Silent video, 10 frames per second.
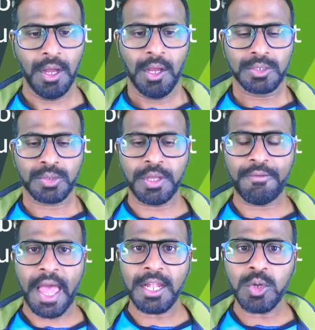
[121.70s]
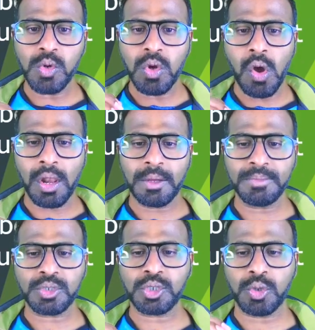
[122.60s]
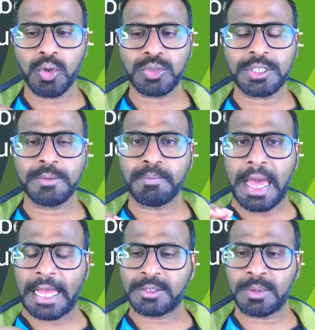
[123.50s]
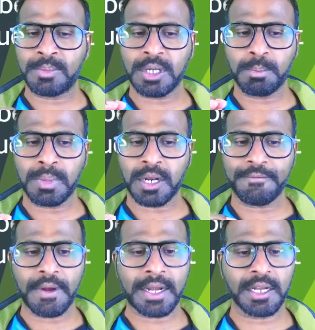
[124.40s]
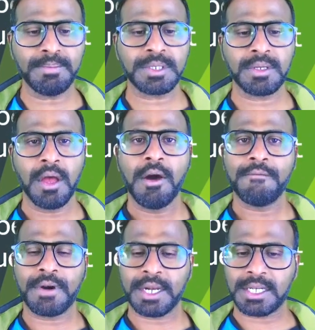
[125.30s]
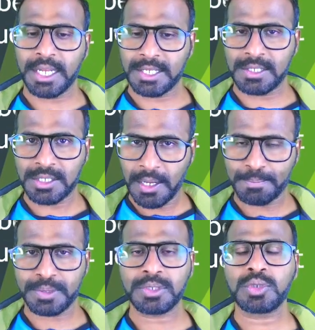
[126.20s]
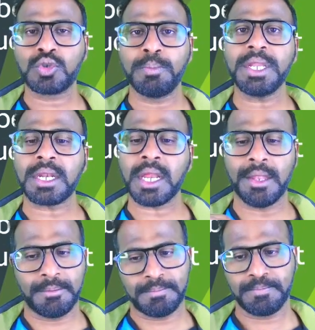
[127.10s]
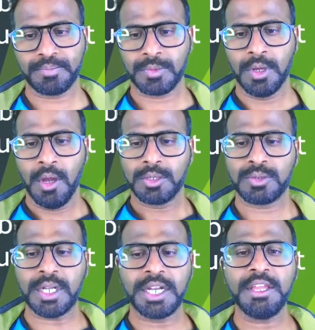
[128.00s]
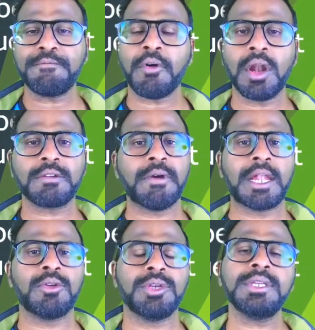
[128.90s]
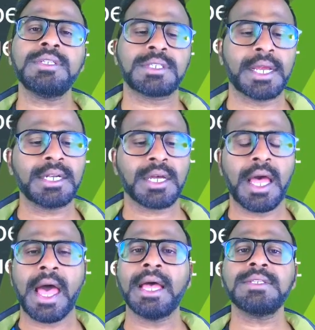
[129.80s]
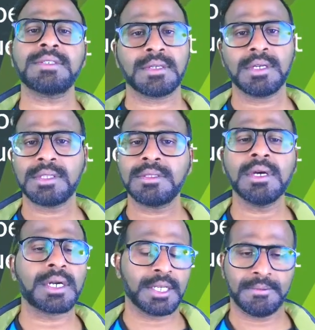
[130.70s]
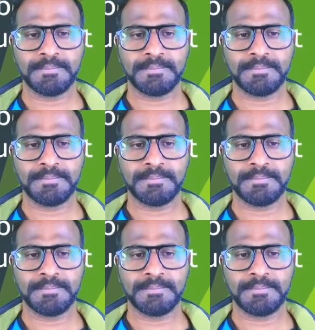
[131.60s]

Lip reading: So the value column shows the maximum number of attempts for a test steps to be run. So the default value is set as 30.